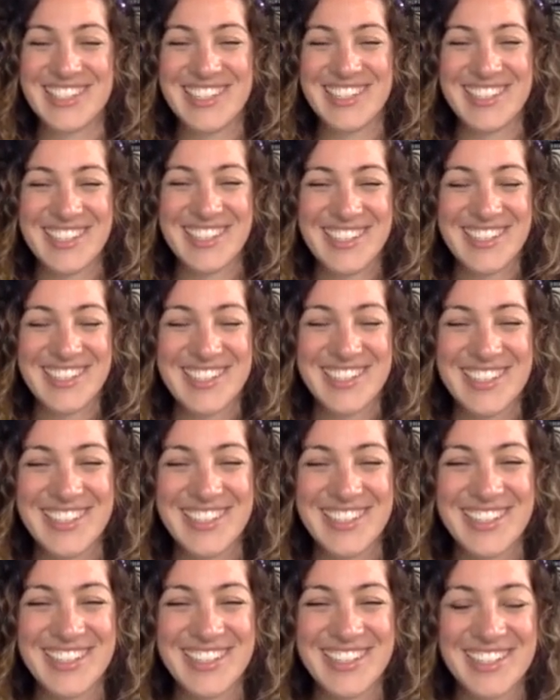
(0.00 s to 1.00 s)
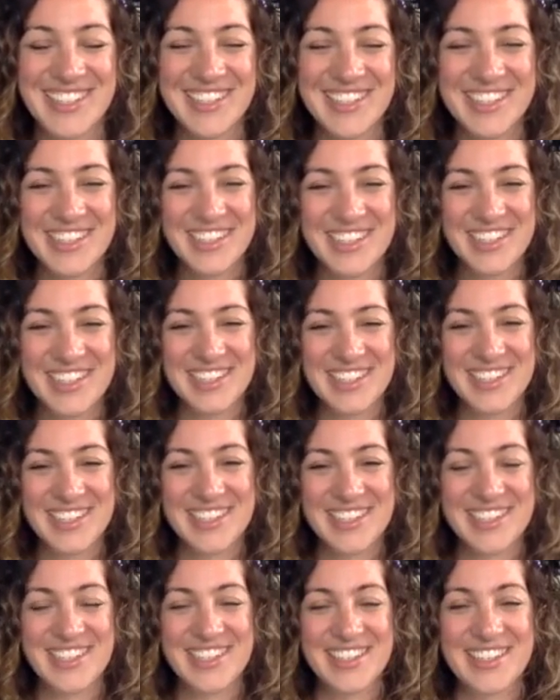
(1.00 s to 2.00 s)

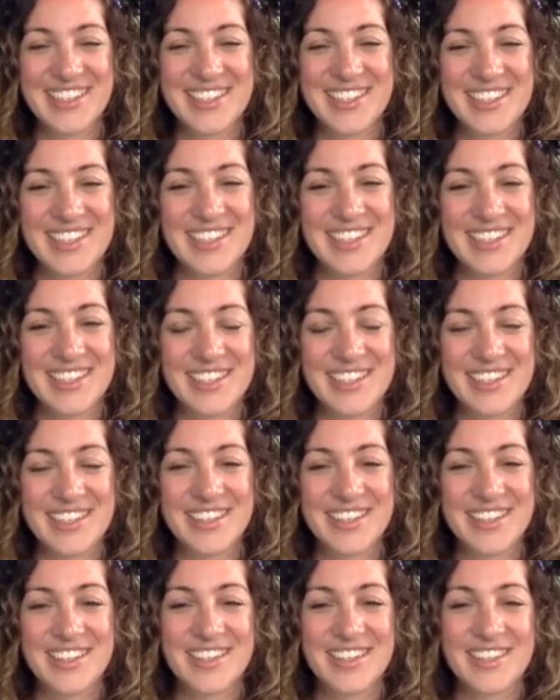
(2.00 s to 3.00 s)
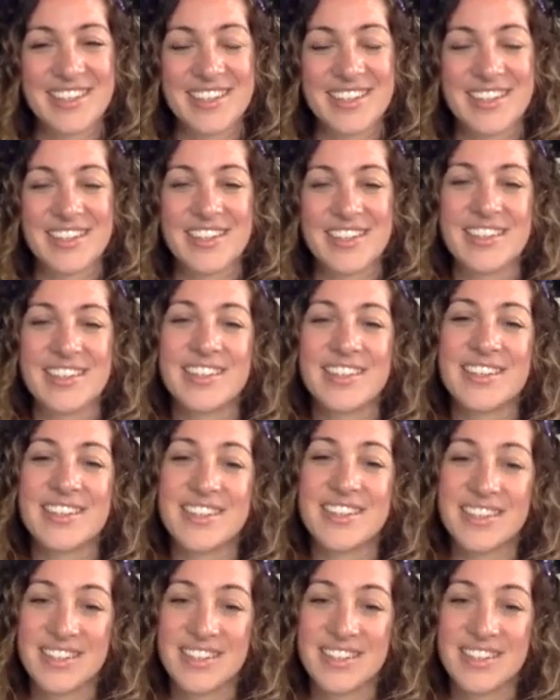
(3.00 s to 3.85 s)
The person shown says nothing.